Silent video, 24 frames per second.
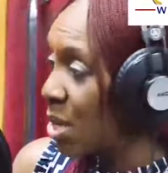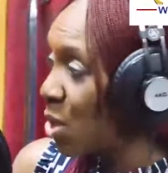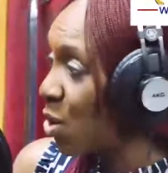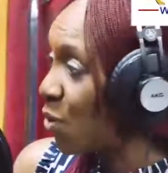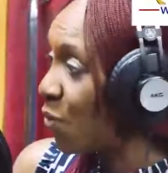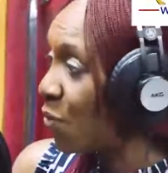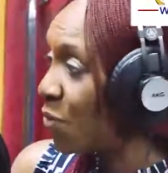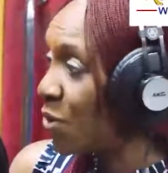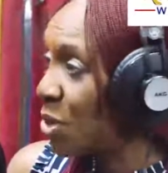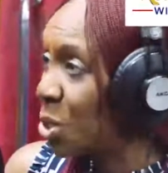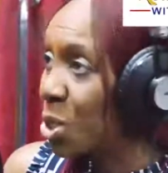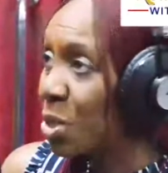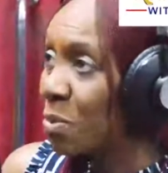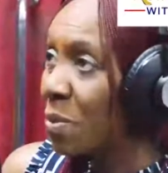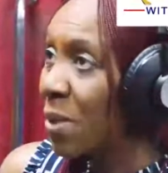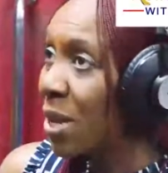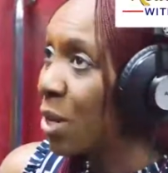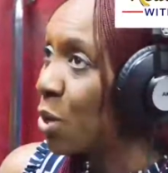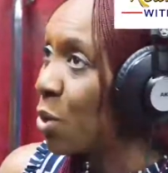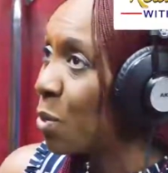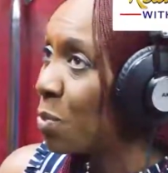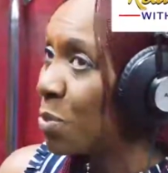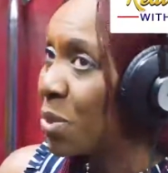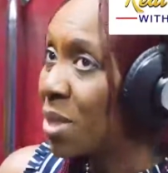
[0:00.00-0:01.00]
Your vision
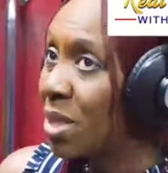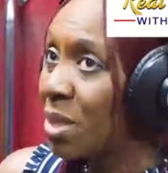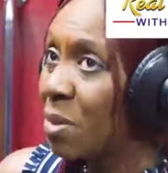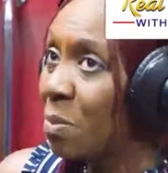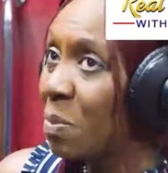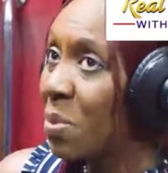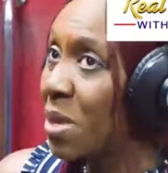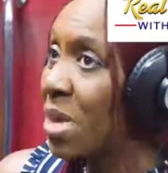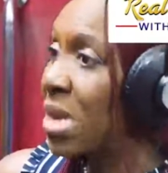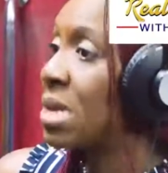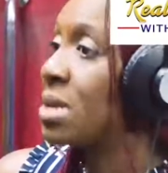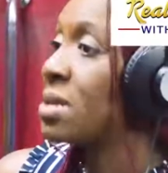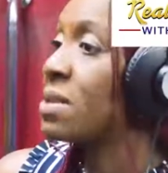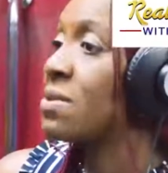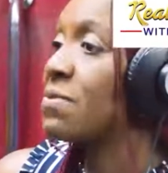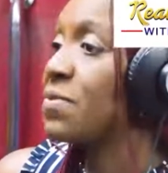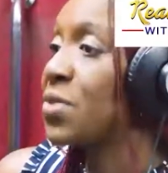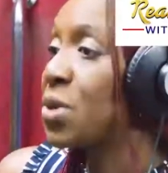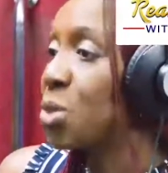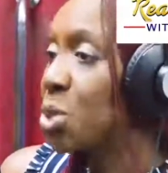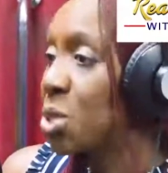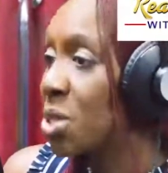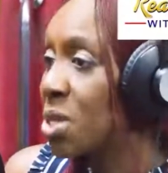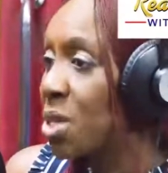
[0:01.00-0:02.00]
might not be the biggest
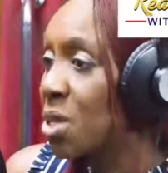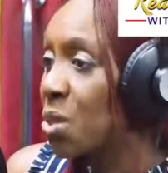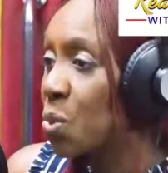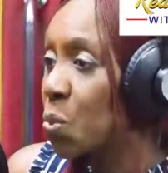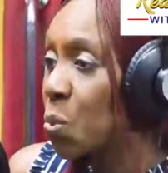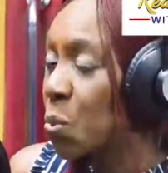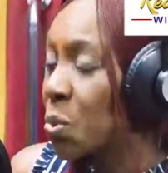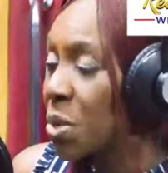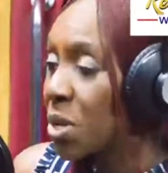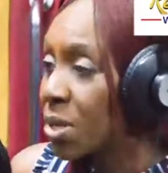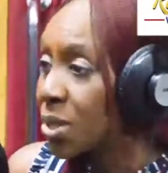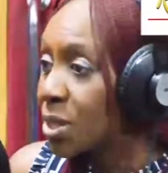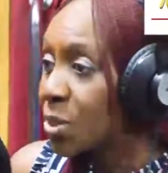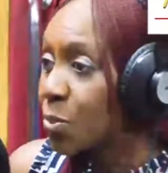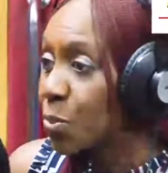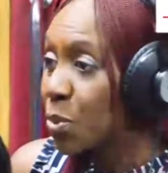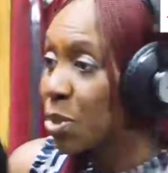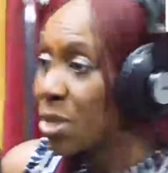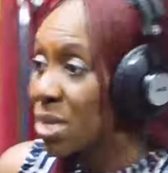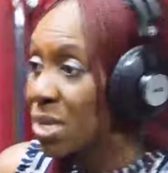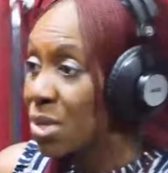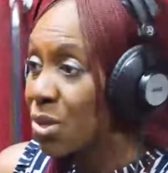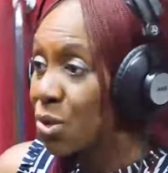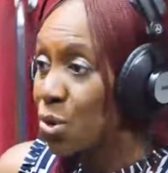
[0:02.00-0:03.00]
vision in the world,
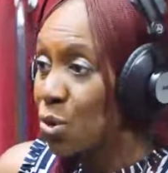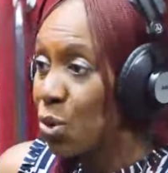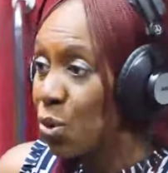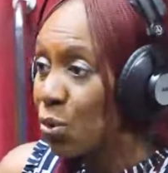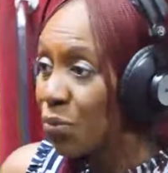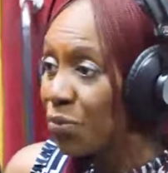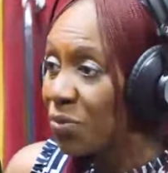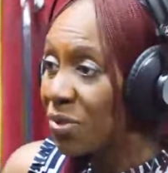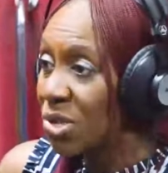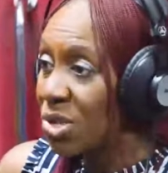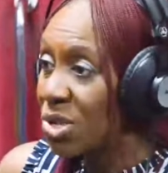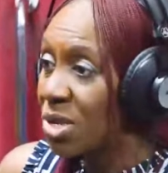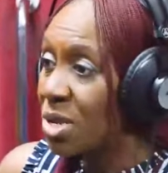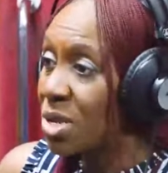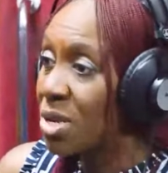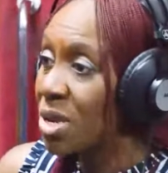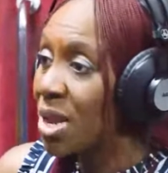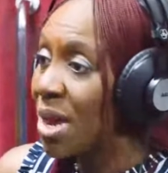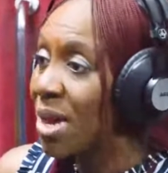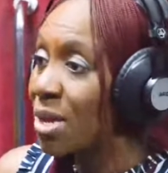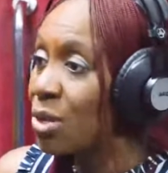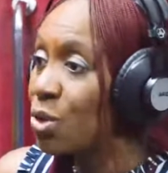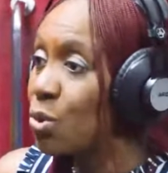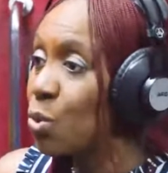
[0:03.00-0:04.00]
but it's your
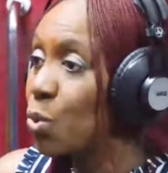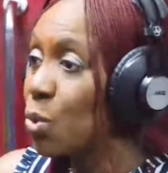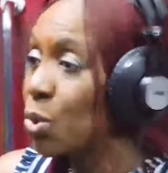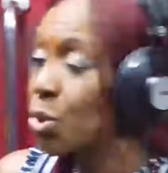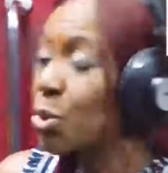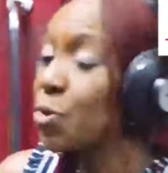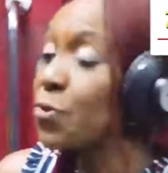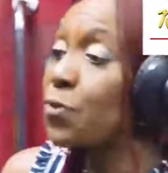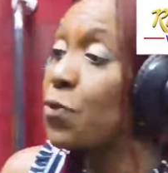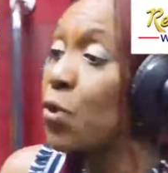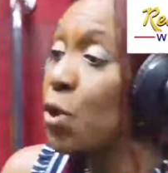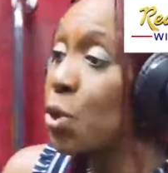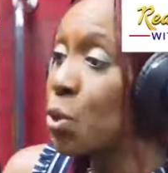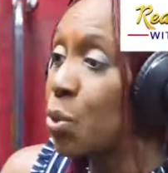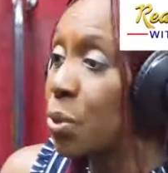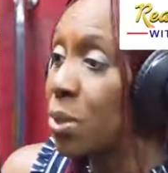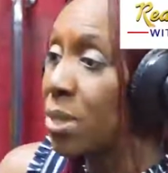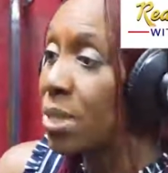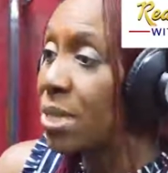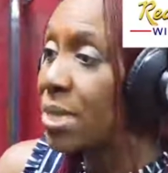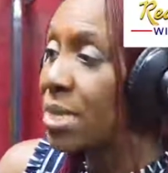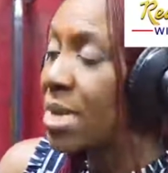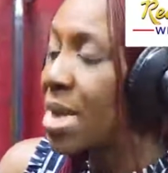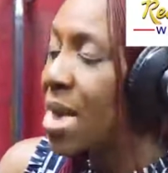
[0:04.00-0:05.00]
vision and you want to follow
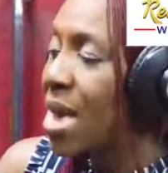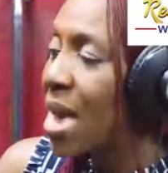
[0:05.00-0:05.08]
it.